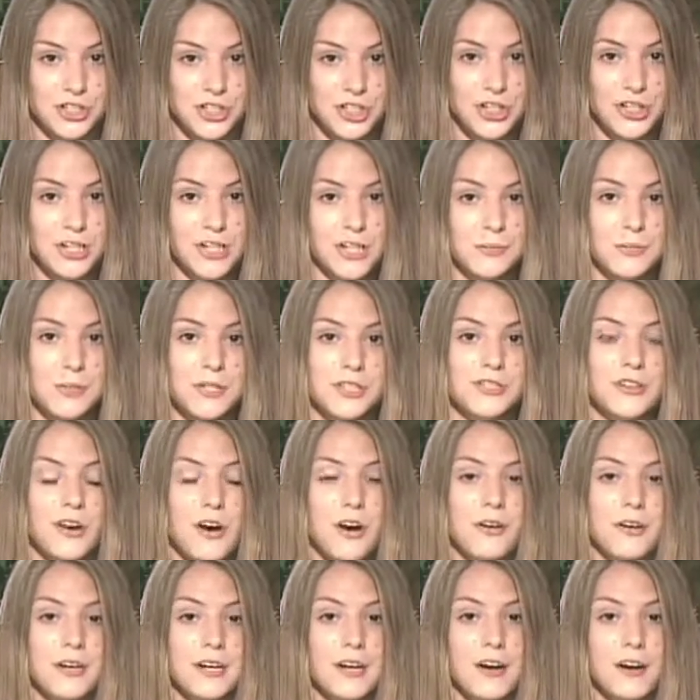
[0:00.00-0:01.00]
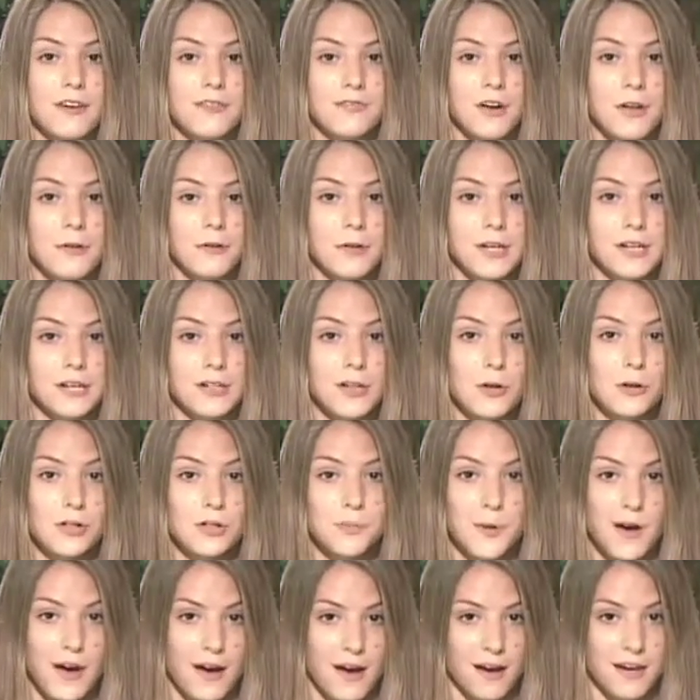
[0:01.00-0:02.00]
Cook and Mr. Ari are following
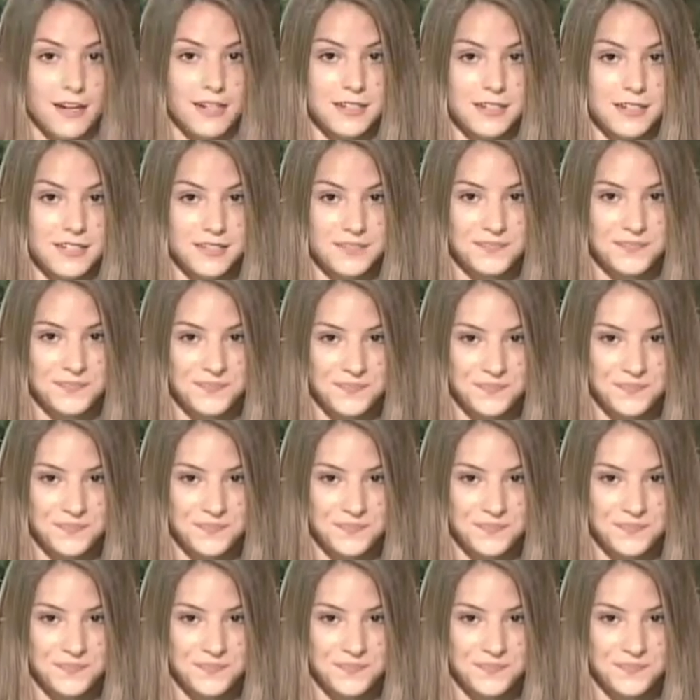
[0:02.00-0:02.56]
close behind.